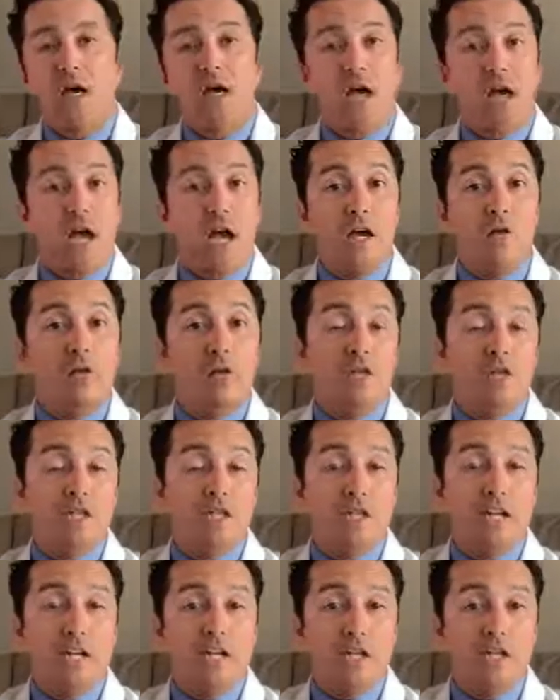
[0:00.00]
Hand washing
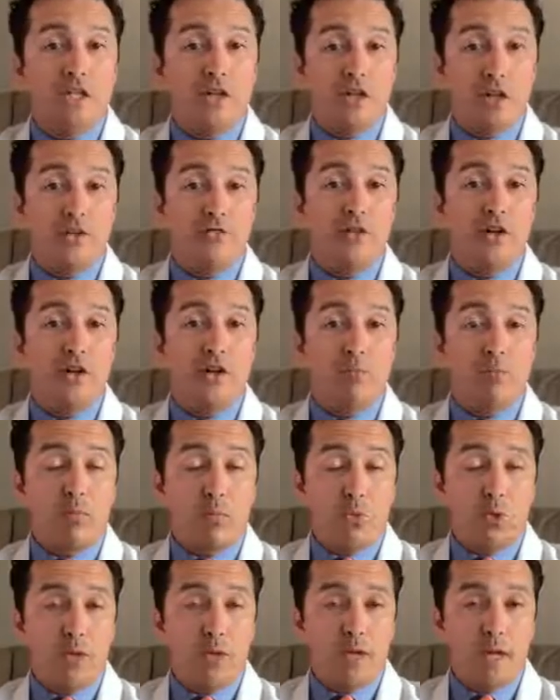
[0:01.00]
techniques are very
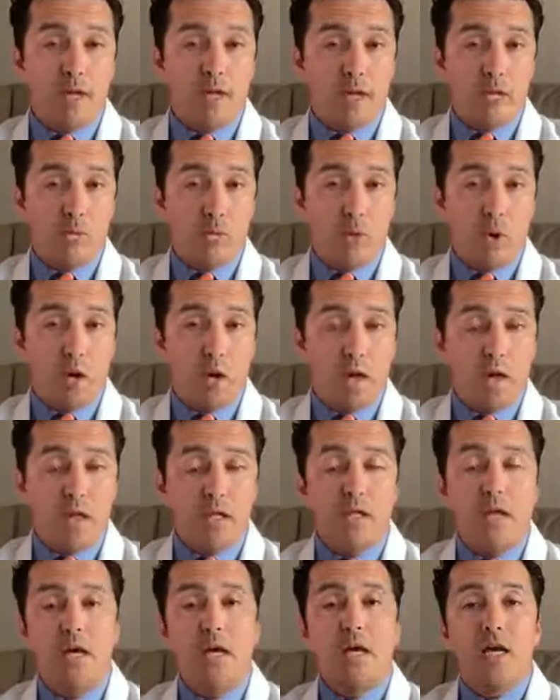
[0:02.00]
important as well.